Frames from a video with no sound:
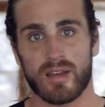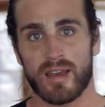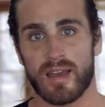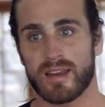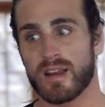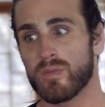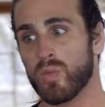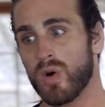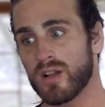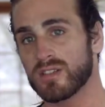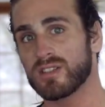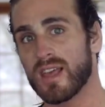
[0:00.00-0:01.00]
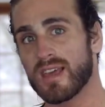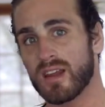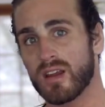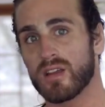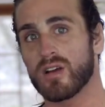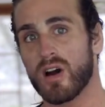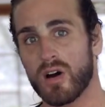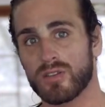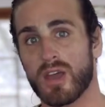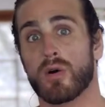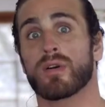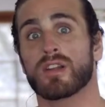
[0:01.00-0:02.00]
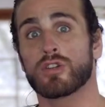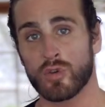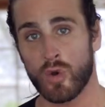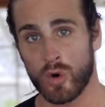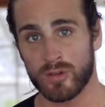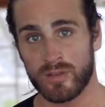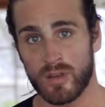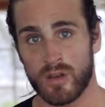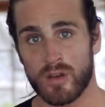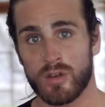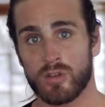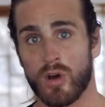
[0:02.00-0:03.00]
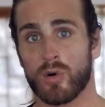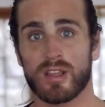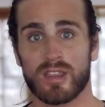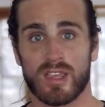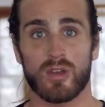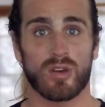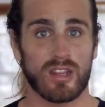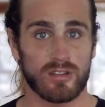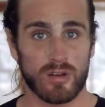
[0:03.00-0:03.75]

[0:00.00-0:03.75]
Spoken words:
And then once they get on the call, they already sold. The only thing you need to